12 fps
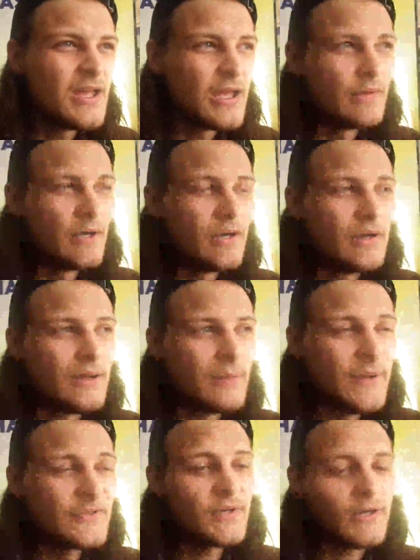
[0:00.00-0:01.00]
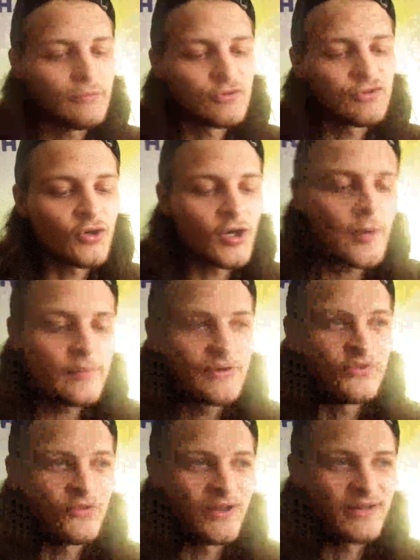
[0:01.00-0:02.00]
The best way I would describe it
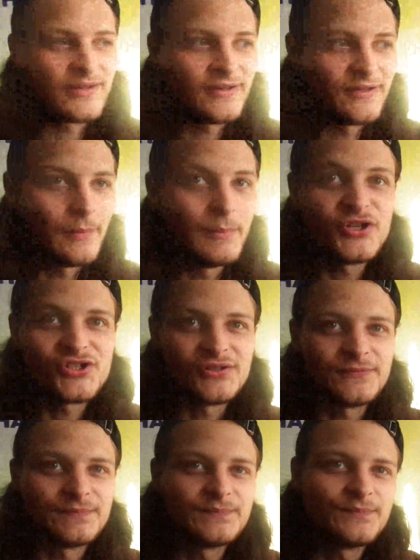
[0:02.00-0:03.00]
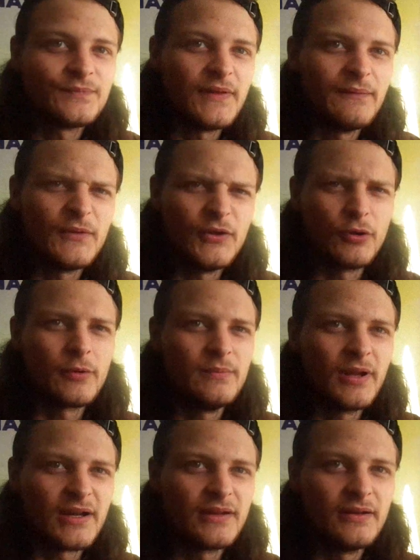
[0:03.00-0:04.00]
is like a mission, not
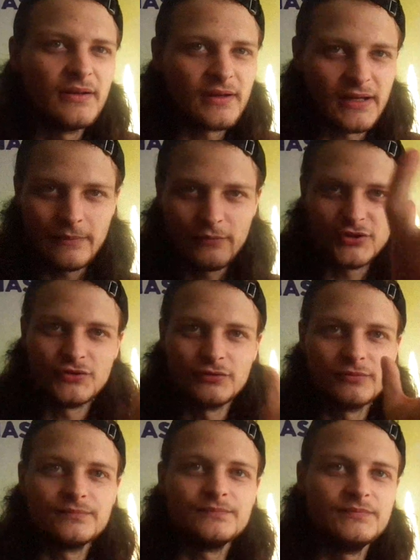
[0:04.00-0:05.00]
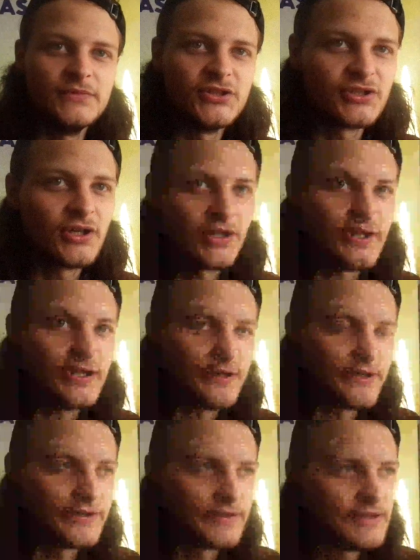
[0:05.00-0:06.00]
like an Aboriginal
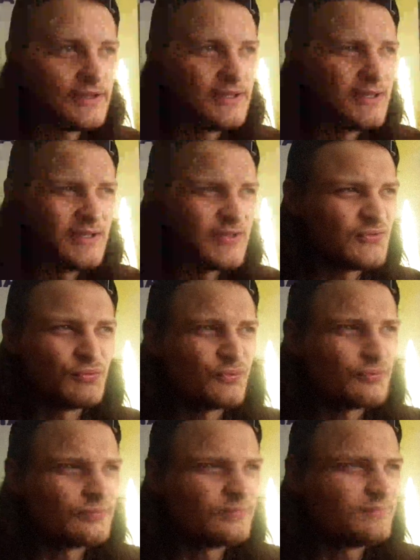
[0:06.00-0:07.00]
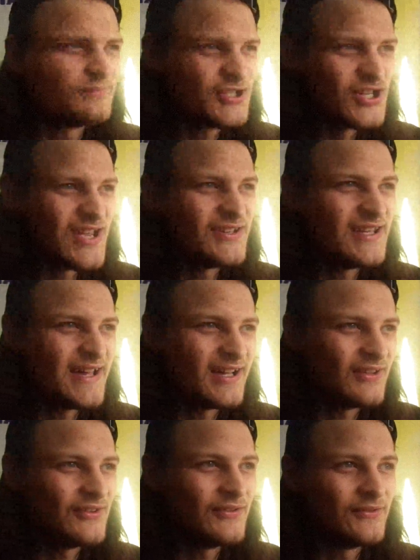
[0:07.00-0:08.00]
area. Just real shanty
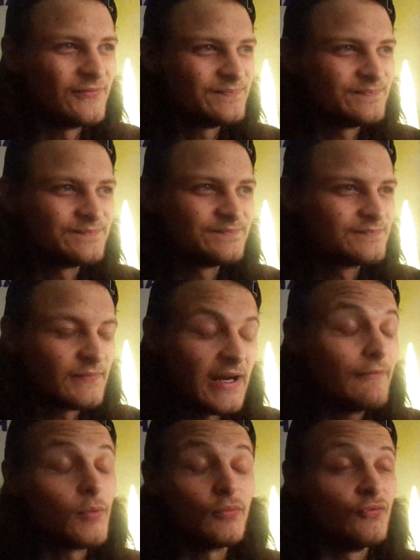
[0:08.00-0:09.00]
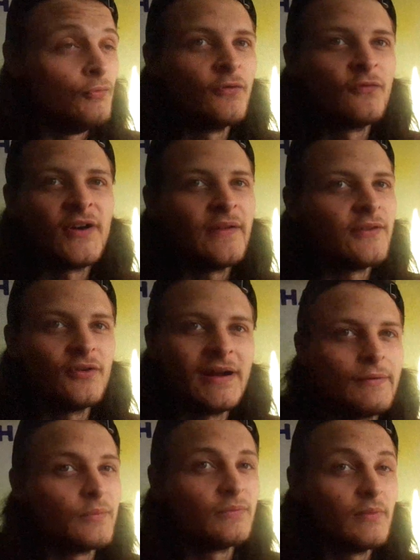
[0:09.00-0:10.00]
houses, but everyone was real friendly, dude.
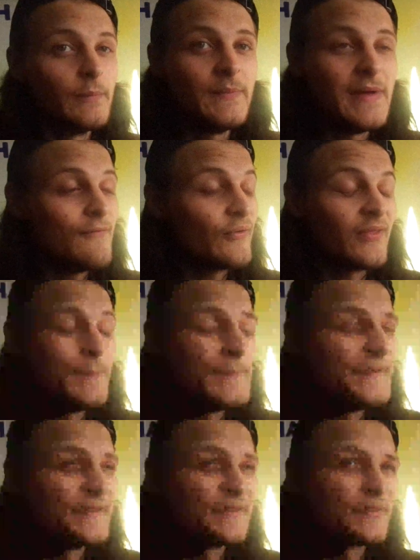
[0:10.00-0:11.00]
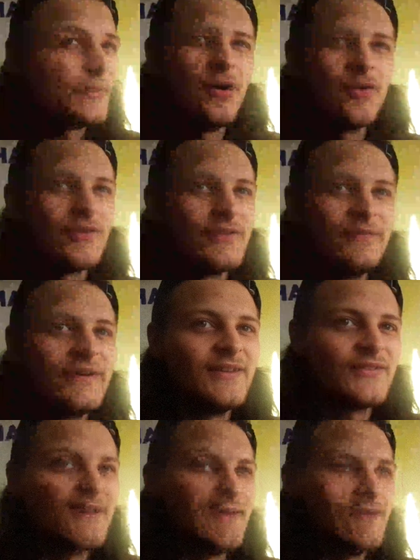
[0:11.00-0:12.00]
Everyone had the biggest smiles on their
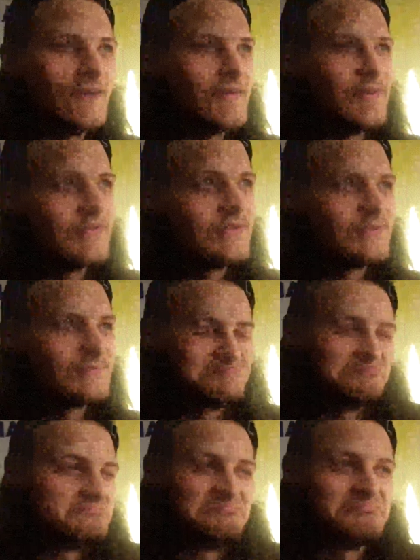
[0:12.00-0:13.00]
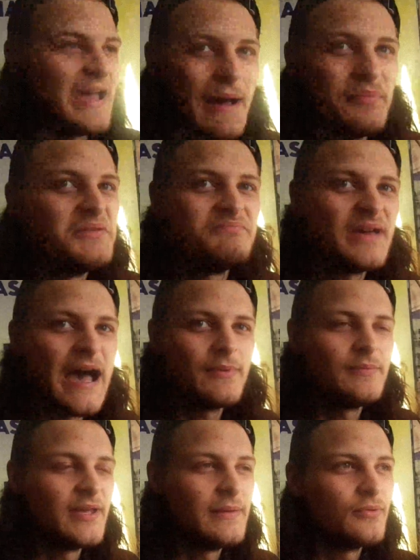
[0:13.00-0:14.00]
face. Like they're just happy
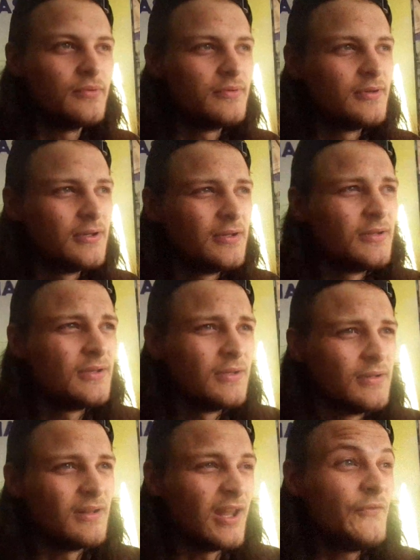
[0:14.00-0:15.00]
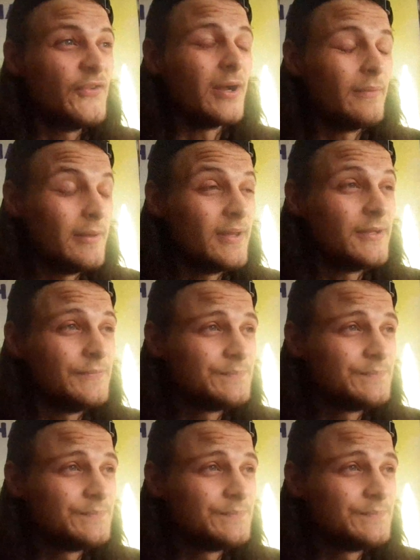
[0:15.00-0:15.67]
people. Loved it up there, man.